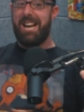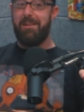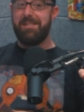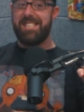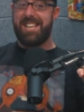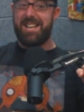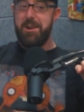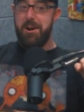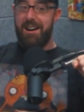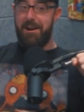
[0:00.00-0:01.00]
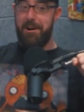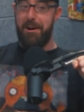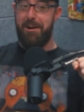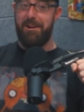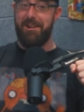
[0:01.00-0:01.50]
I was like,
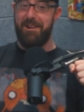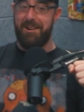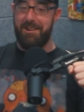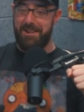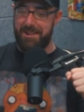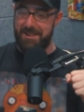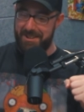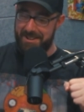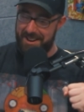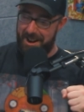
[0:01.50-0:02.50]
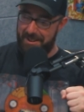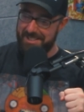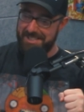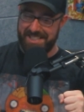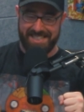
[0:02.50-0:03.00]
oh, I
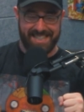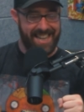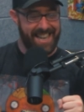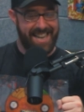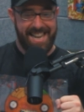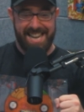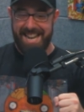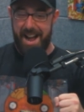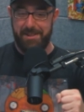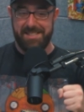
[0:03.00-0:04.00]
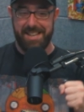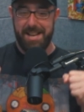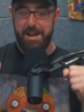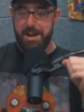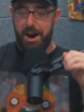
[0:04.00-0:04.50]
was just like, I was
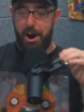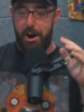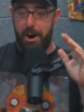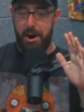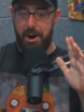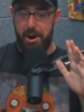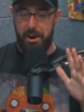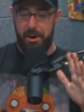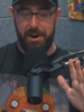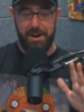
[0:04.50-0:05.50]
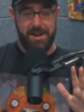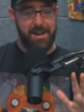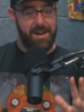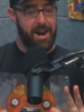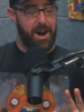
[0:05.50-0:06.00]
like, oh,
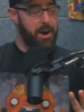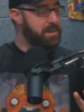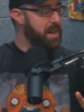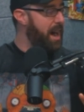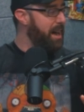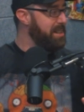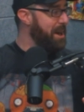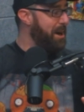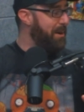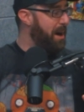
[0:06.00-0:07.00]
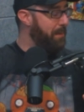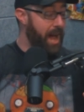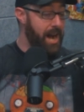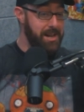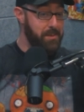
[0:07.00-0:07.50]
oh God, no. I'm
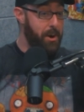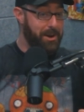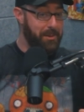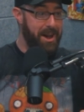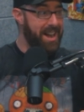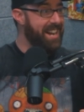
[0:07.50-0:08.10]
like, I need to walk away.